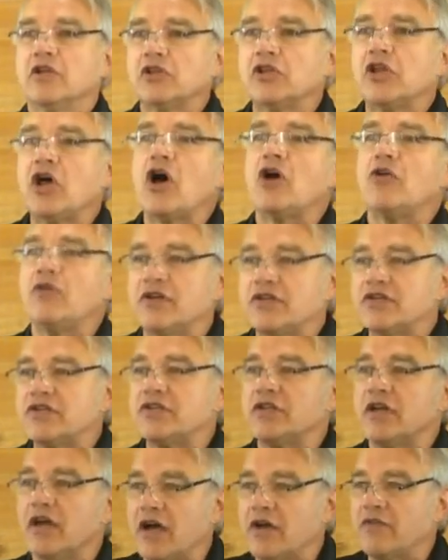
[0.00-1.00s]

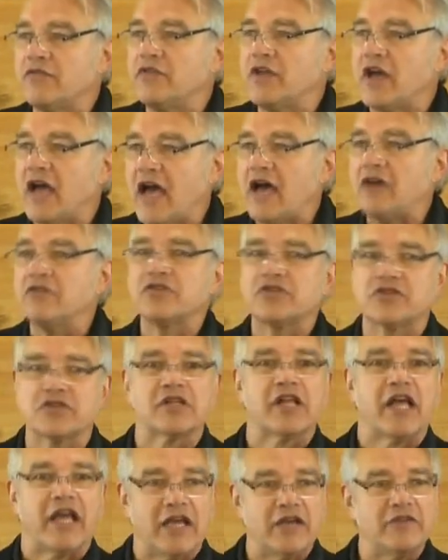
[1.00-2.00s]
lowest of the house
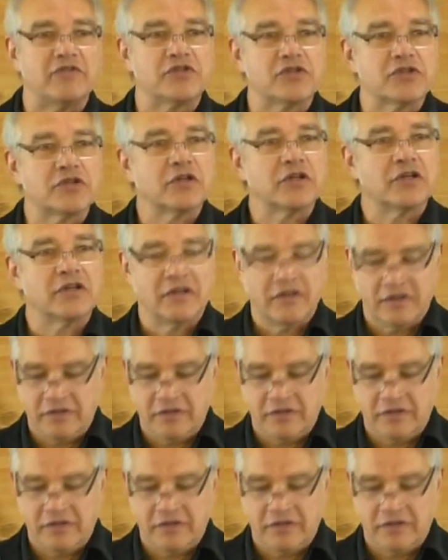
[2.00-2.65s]
slaves